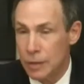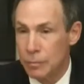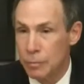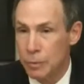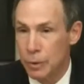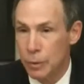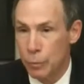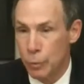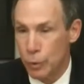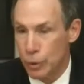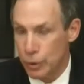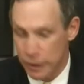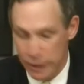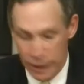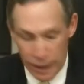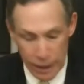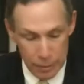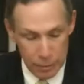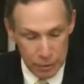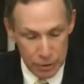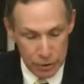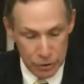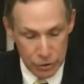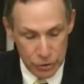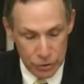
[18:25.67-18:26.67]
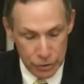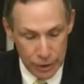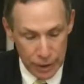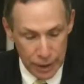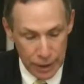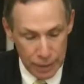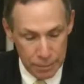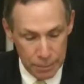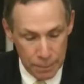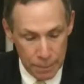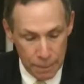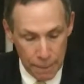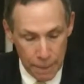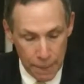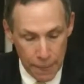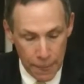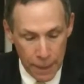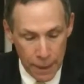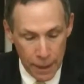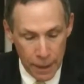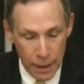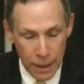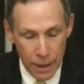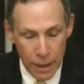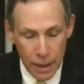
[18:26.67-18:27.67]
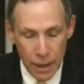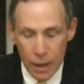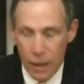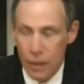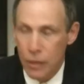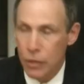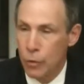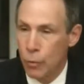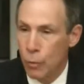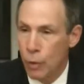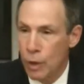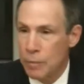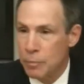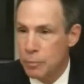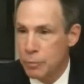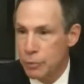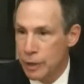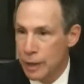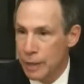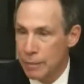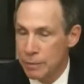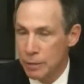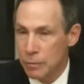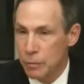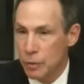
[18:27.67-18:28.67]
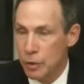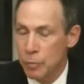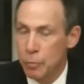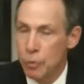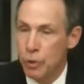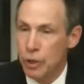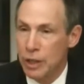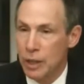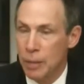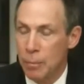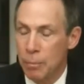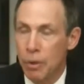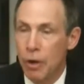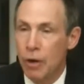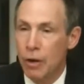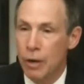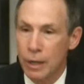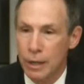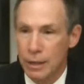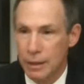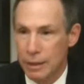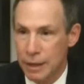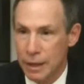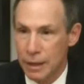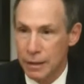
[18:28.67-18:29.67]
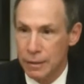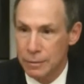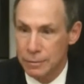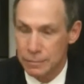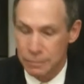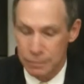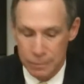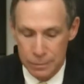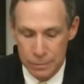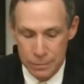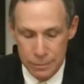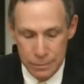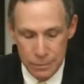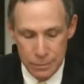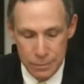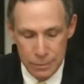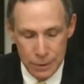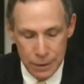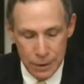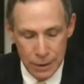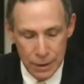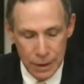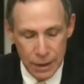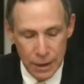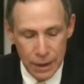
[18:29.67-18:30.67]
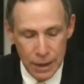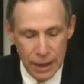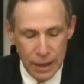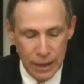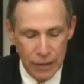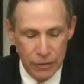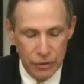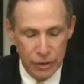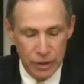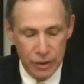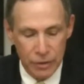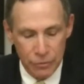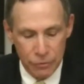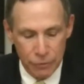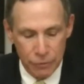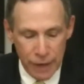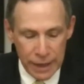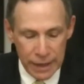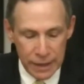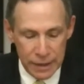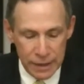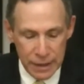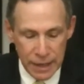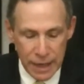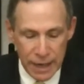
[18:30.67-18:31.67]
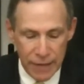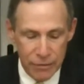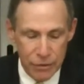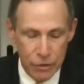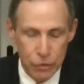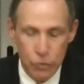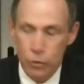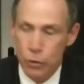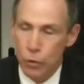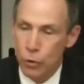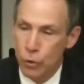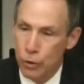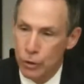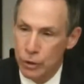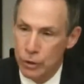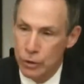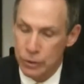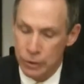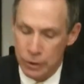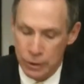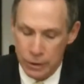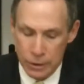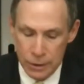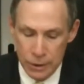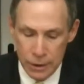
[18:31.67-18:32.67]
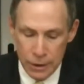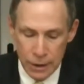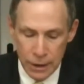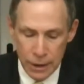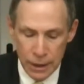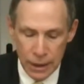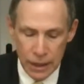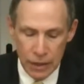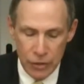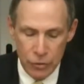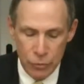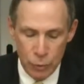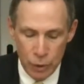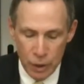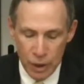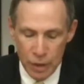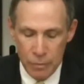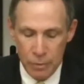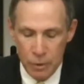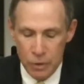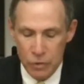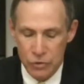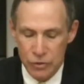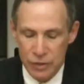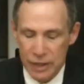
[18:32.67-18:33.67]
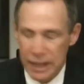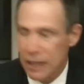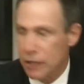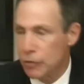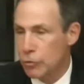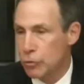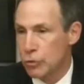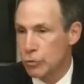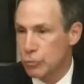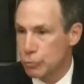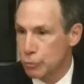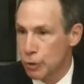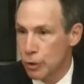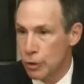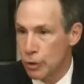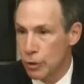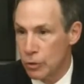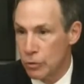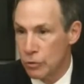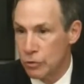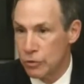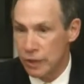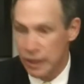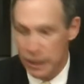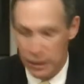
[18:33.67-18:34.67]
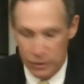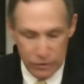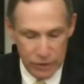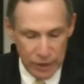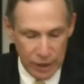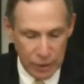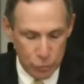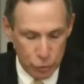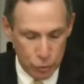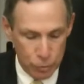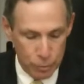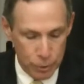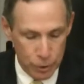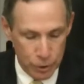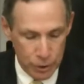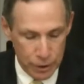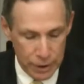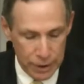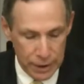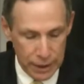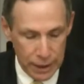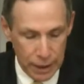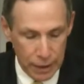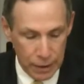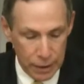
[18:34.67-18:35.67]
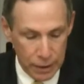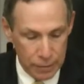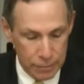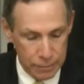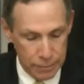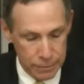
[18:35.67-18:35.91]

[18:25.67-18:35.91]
but weren't able to do that. The one problem with putting a park there is that the Franklin Avenue corridor is one of the most dangerous roads in central Bergen County.